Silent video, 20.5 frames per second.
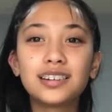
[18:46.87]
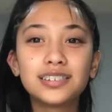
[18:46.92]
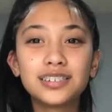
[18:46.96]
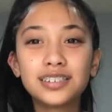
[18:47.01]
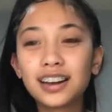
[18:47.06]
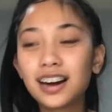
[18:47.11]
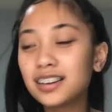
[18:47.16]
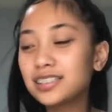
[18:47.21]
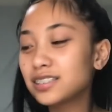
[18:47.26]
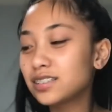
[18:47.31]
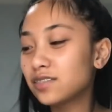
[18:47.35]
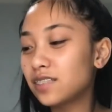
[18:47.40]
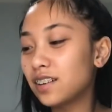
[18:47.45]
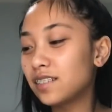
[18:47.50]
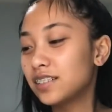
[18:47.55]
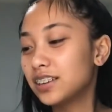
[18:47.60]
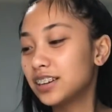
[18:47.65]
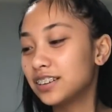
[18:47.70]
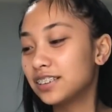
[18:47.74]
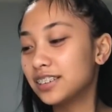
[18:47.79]
You guys are
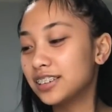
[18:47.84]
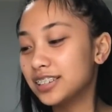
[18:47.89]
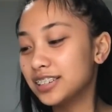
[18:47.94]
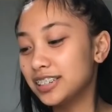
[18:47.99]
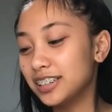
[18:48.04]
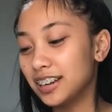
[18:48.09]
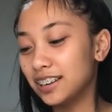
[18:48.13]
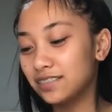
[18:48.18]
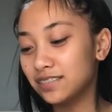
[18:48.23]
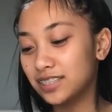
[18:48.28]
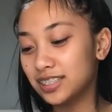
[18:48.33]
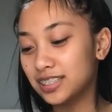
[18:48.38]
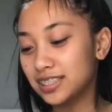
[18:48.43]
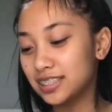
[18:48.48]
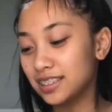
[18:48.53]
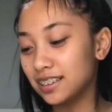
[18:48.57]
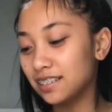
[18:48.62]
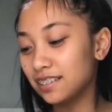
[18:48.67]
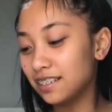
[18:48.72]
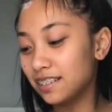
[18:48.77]
probably cringing at me
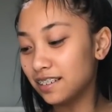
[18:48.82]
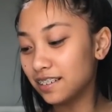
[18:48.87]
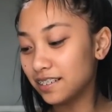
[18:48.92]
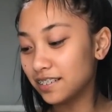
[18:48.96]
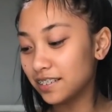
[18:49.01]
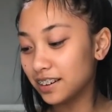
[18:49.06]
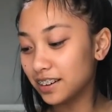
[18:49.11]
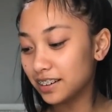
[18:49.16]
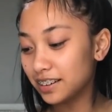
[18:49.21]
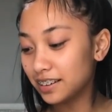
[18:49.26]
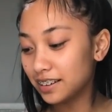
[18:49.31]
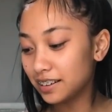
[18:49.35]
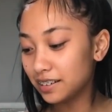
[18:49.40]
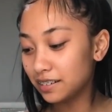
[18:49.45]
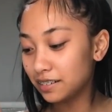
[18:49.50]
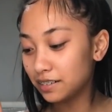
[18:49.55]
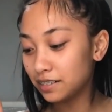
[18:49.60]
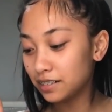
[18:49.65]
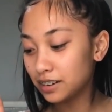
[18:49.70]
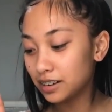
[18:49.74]
so hard right
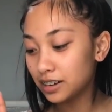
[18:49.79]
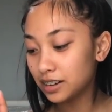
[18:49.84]
now.